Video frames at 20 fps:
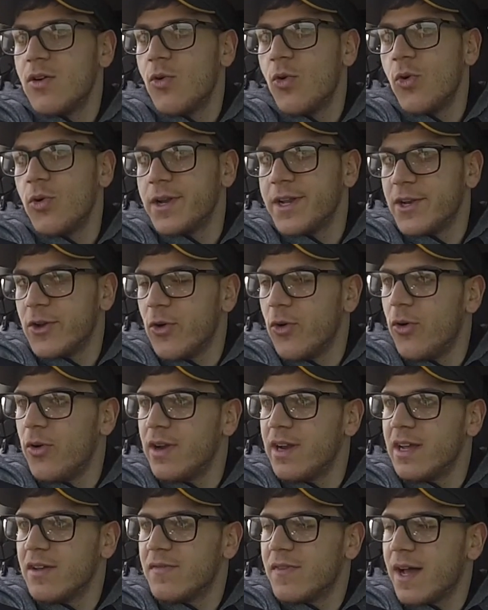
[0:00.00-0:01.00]
all in
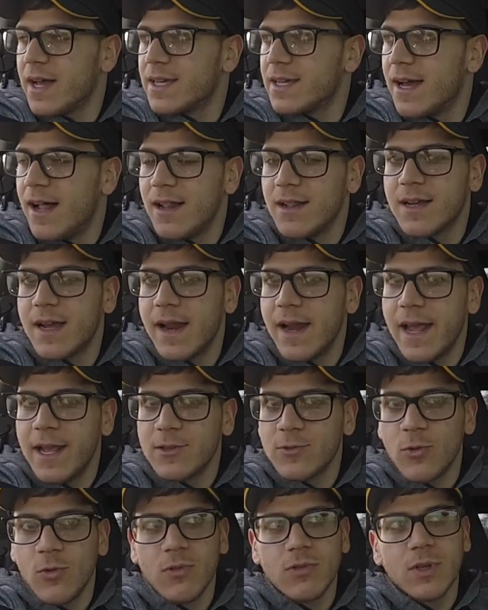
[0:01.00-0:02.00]
all, if I
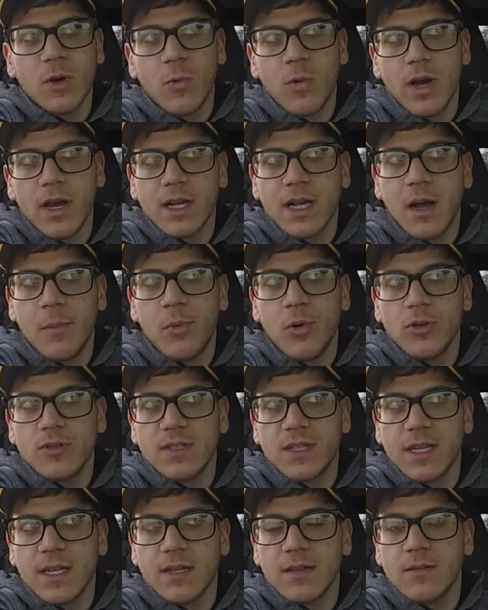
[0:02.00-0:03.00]
calculate all the work I
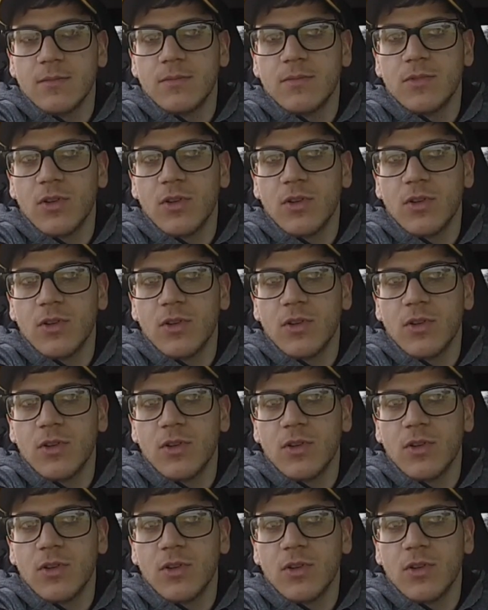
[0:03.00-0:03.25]
put in,